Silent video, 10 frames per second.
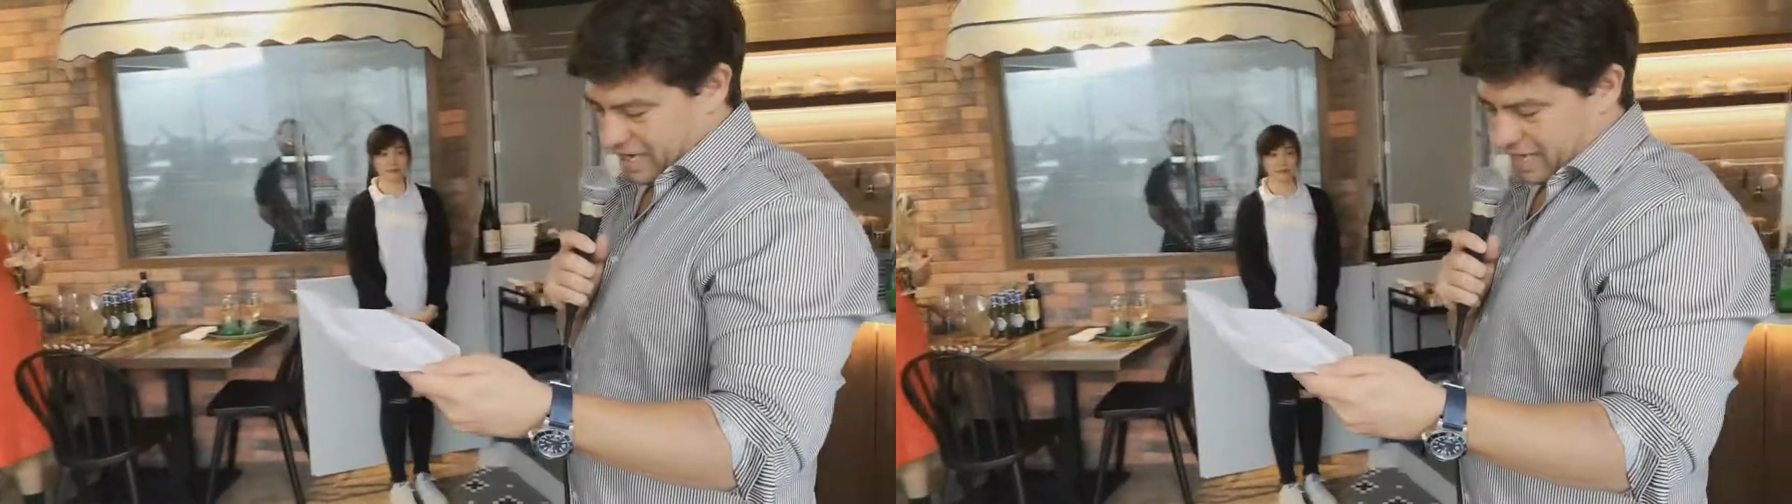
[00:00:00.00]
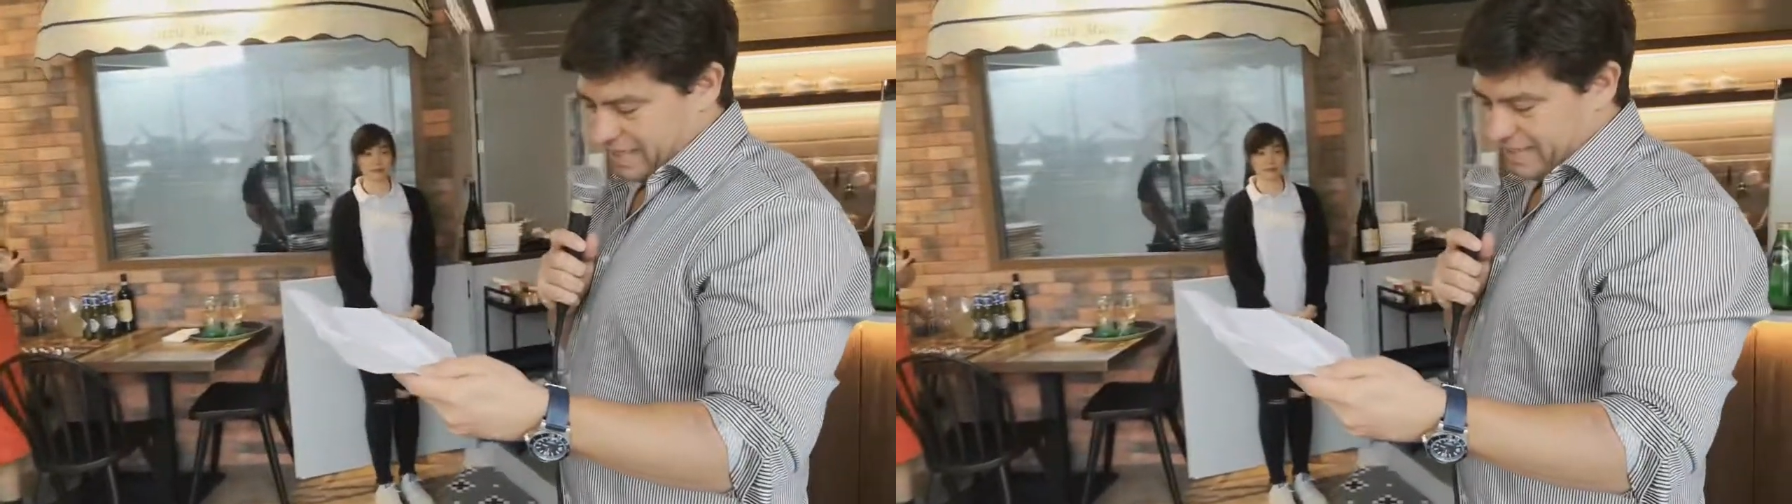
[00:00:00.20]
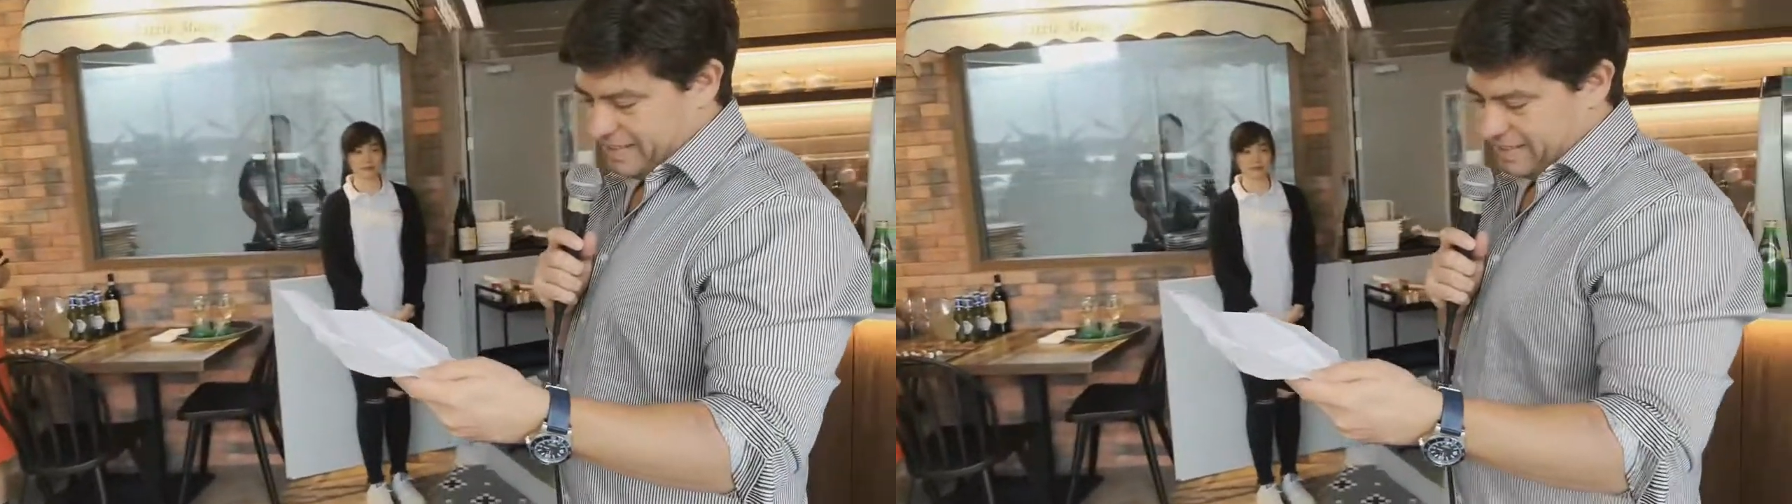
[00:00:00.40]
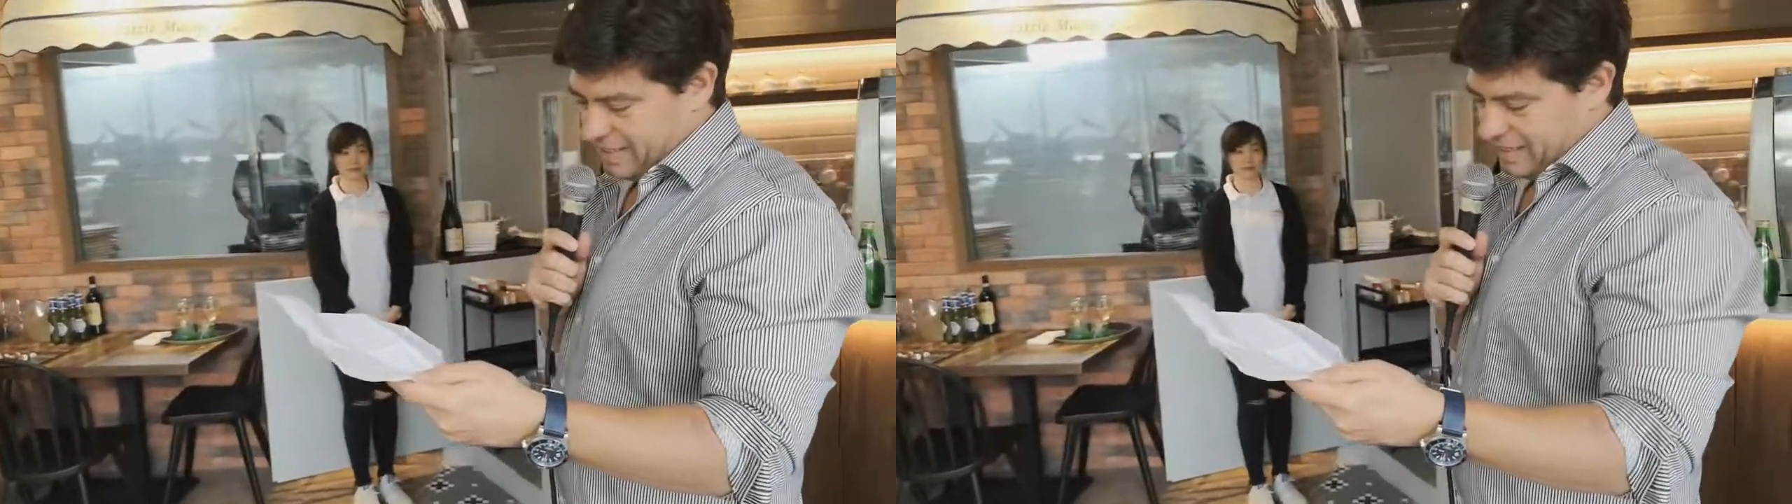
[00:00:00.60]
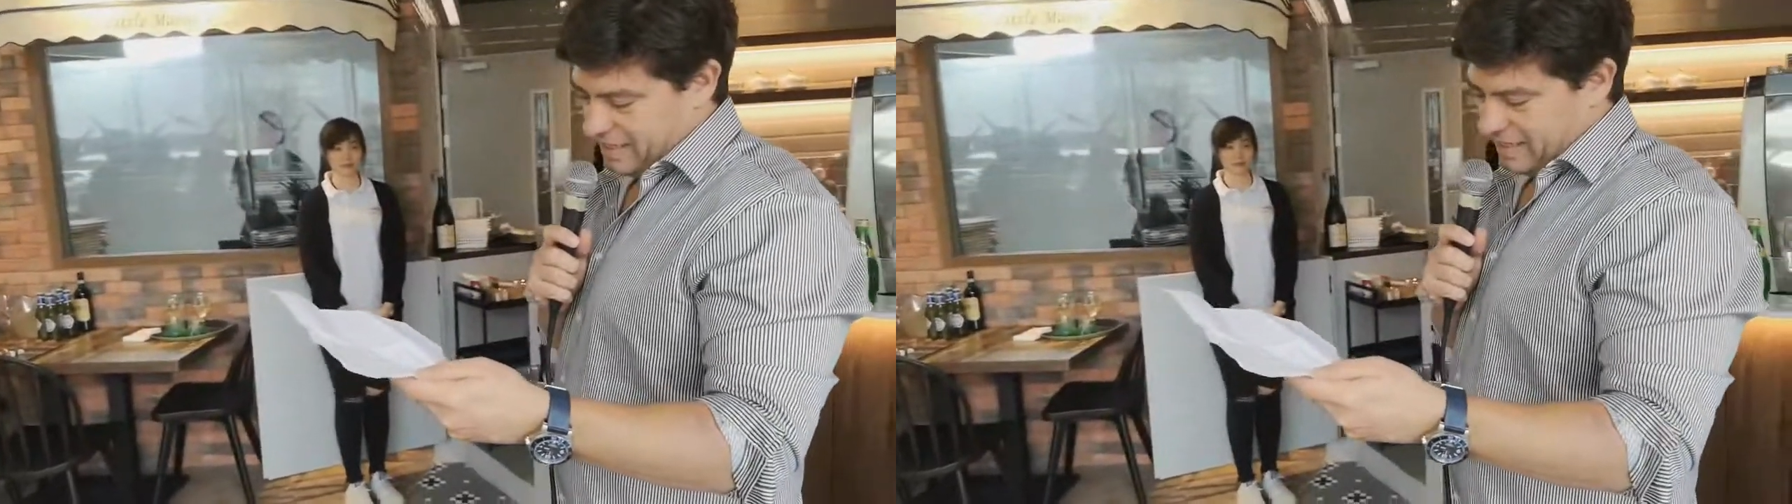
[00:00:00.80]
And let's
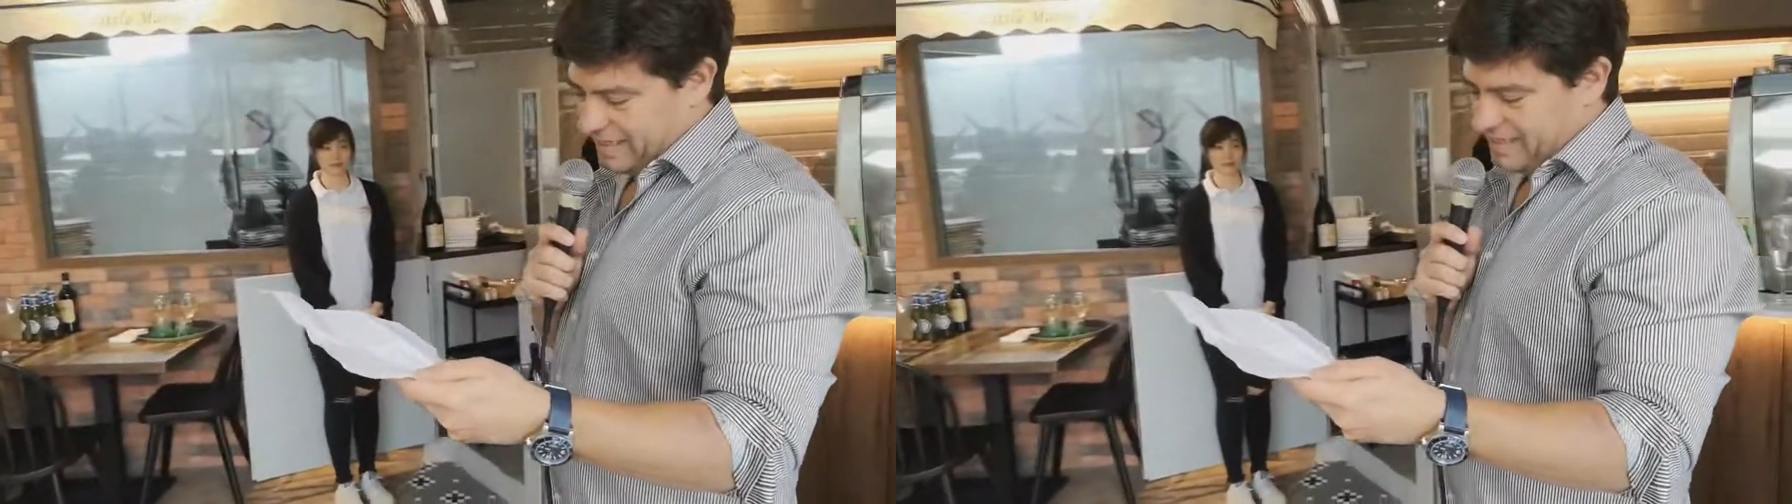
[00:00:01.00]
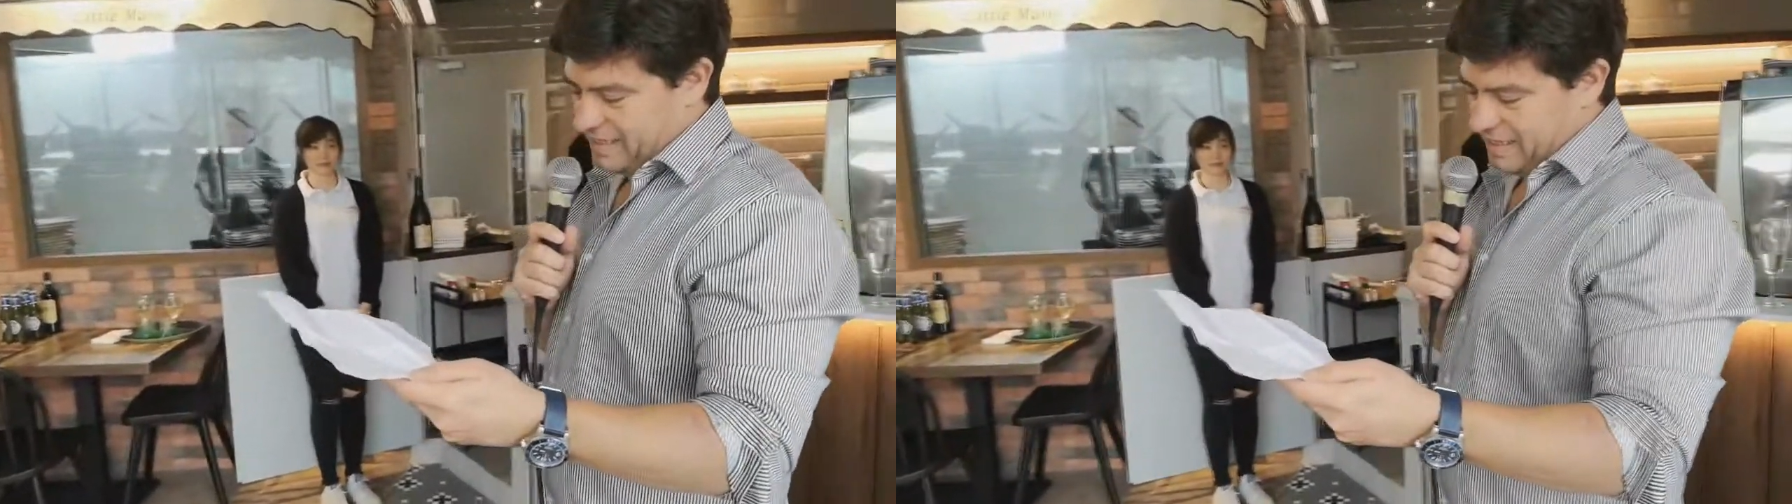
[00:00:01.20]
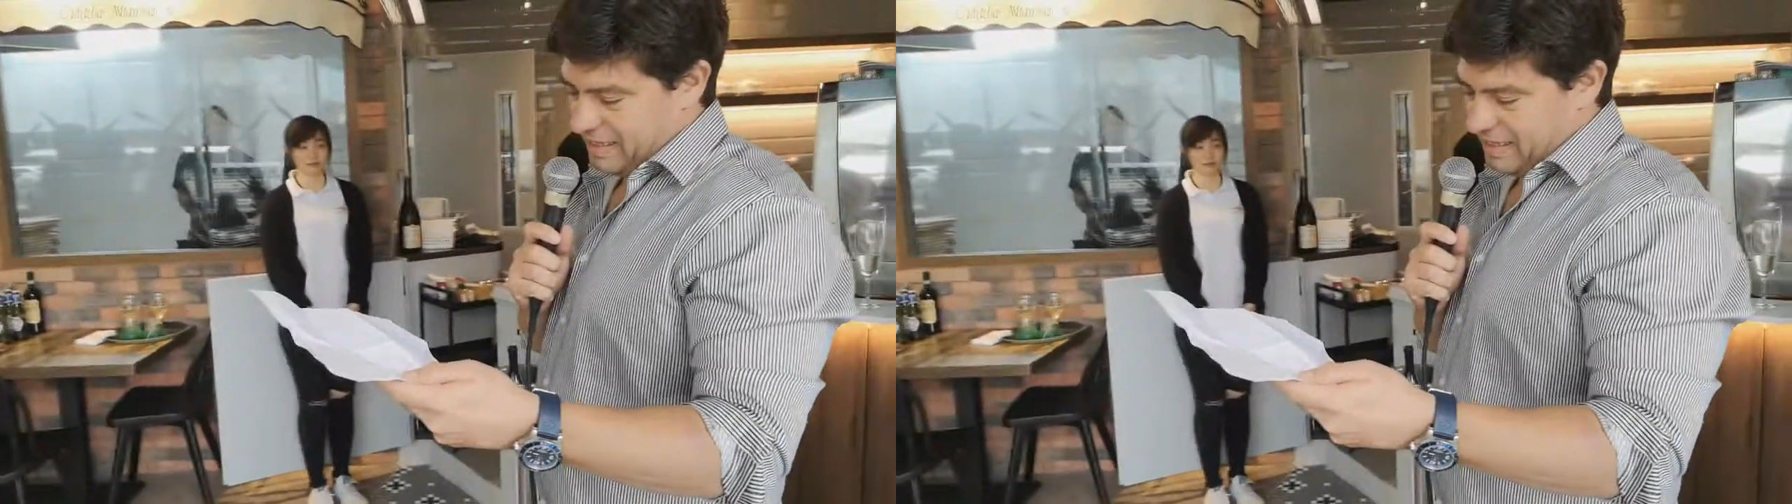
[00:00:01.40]
let's